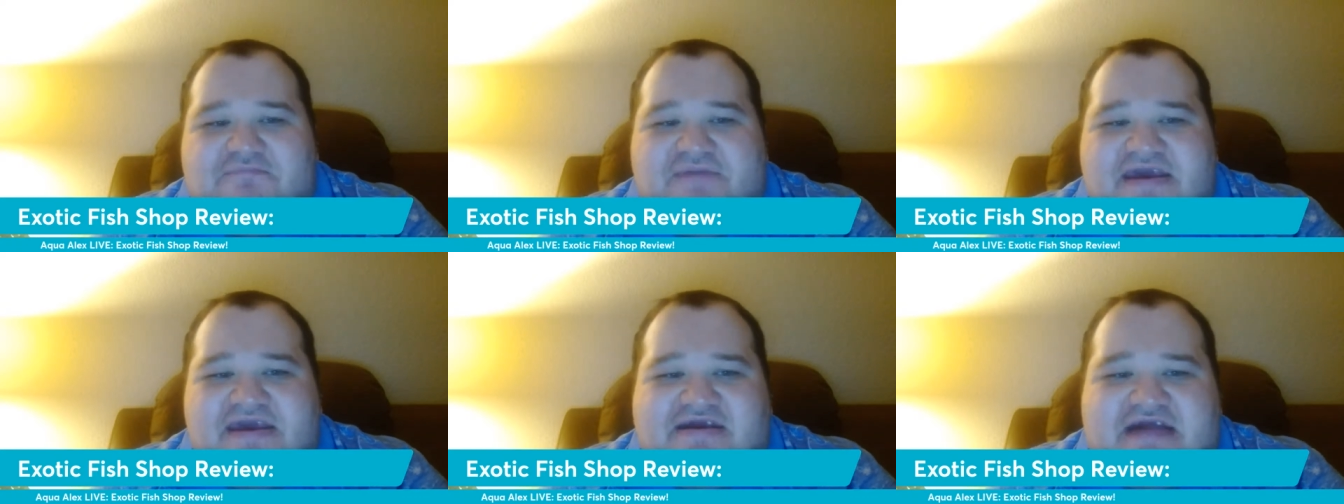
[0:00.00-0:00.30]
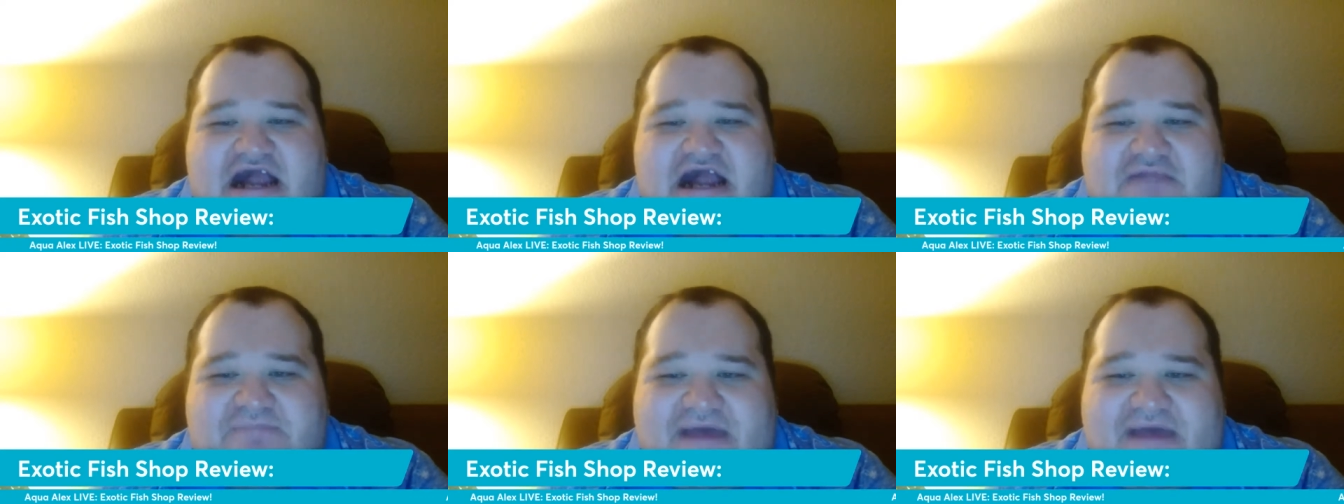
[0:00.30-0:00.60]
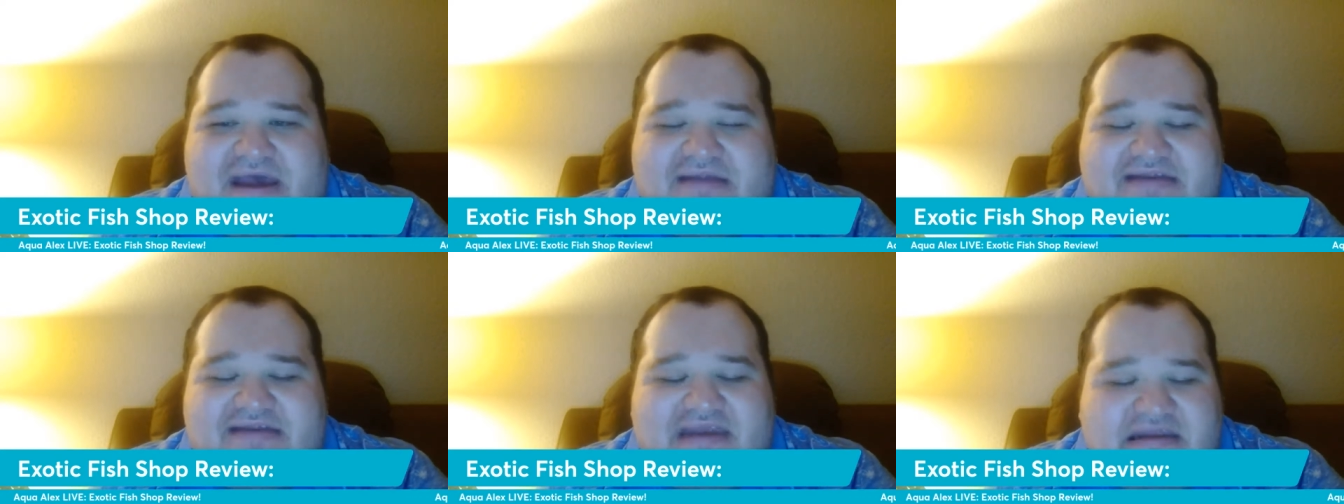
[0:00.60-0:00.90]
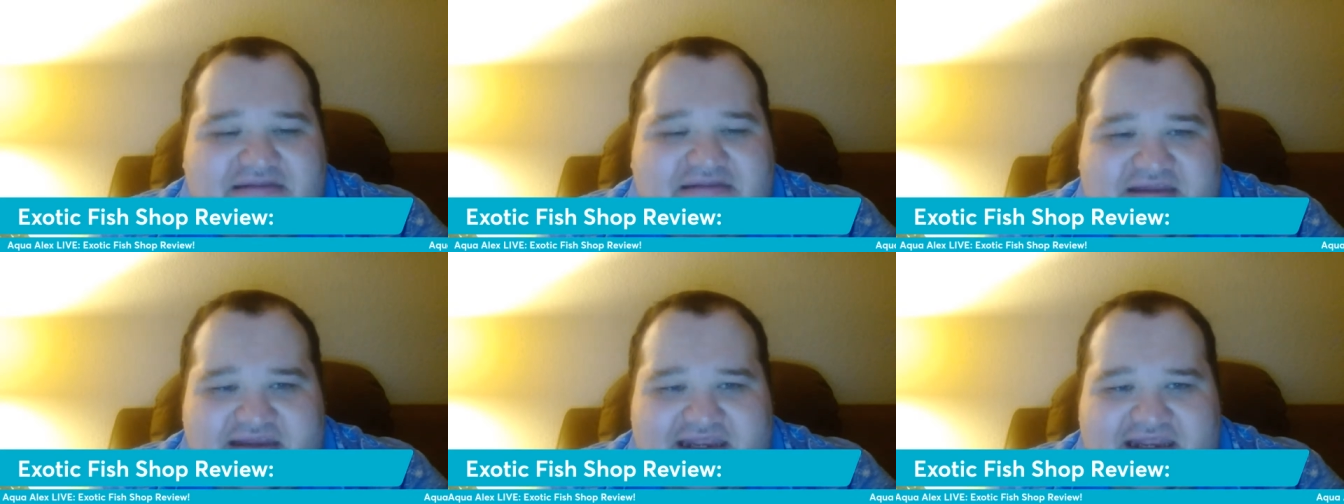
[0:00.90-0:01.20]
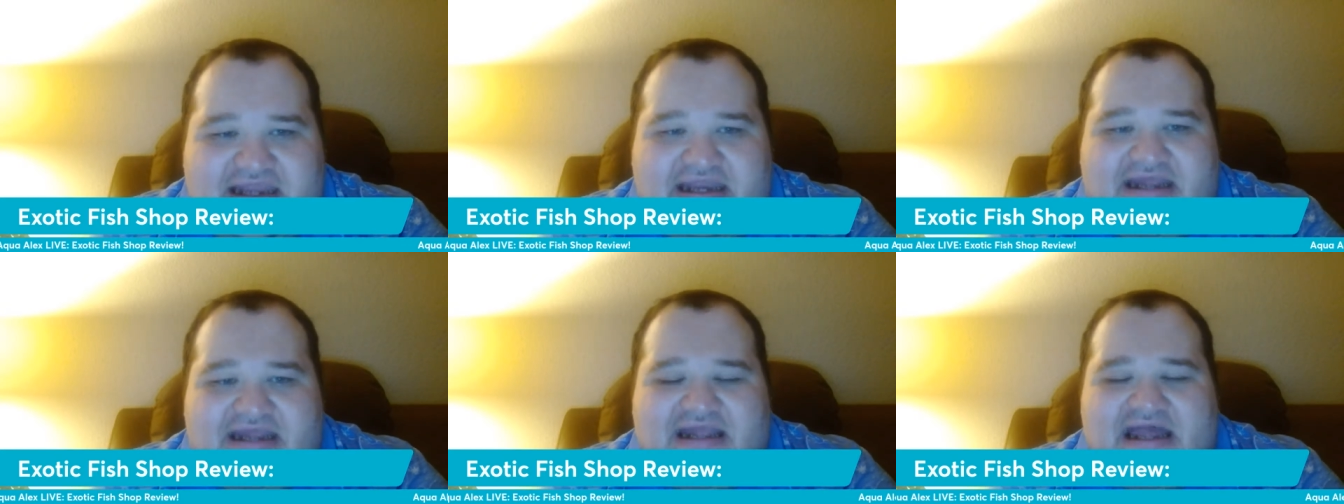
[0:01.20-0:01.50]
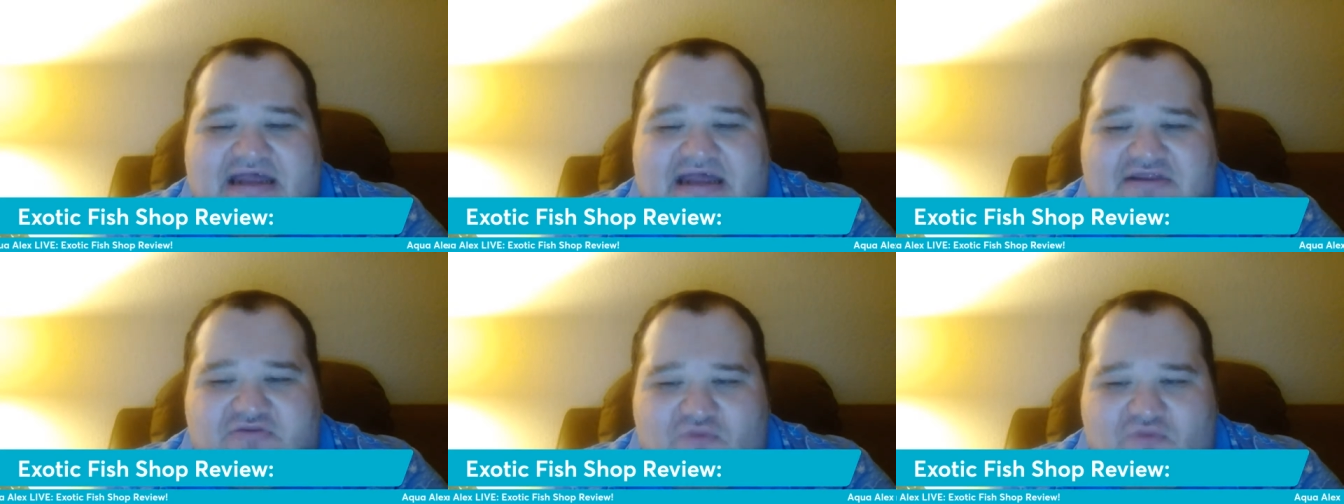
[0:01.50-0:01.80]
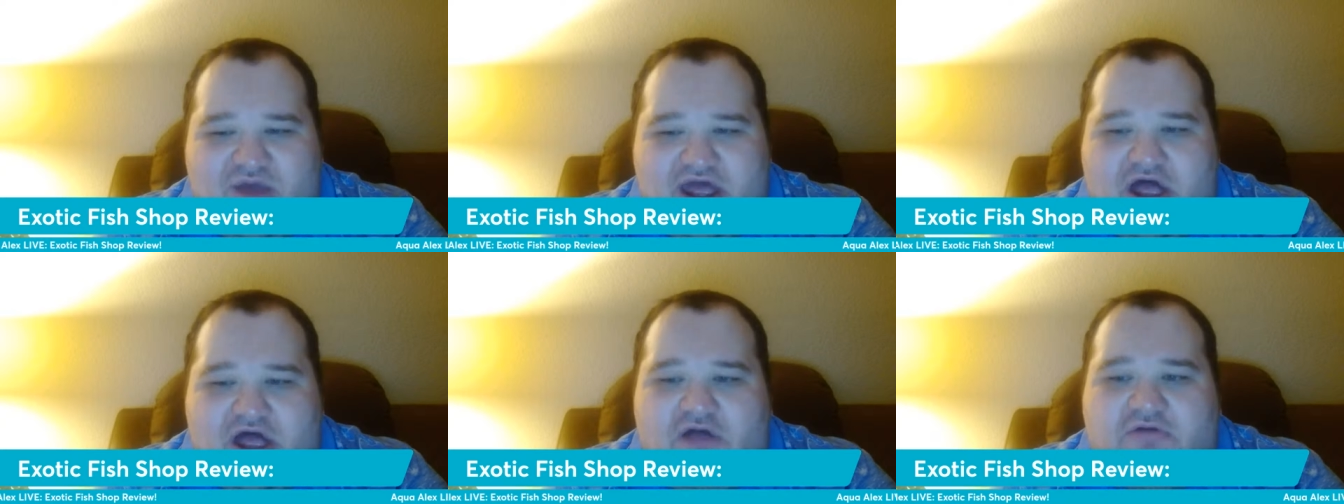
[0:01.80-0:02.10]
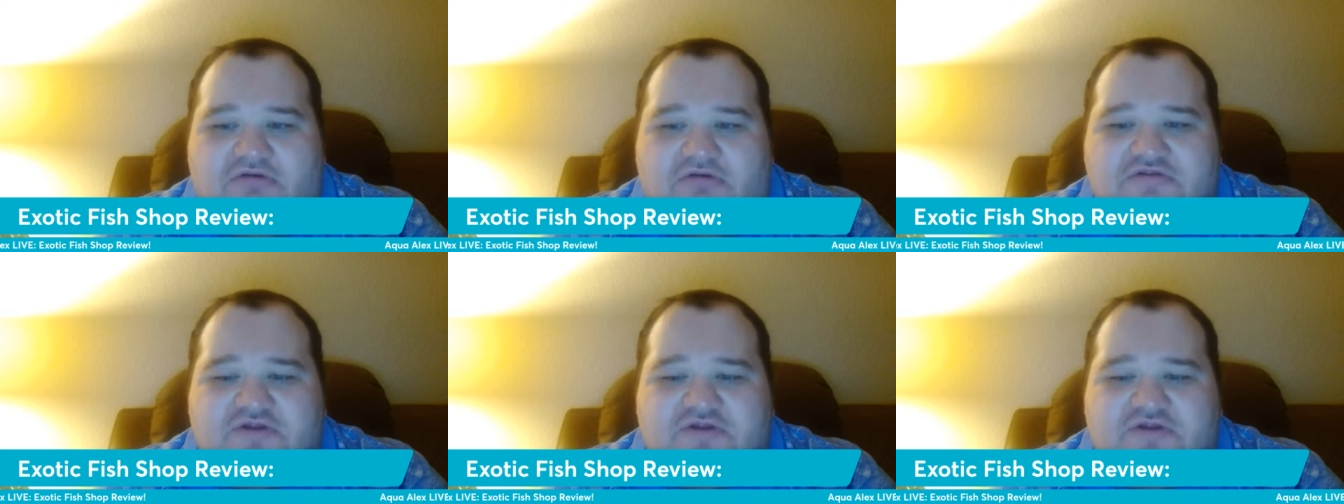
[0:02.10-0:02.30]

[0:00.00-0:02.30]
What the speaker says: peacock bass isn't eating as well.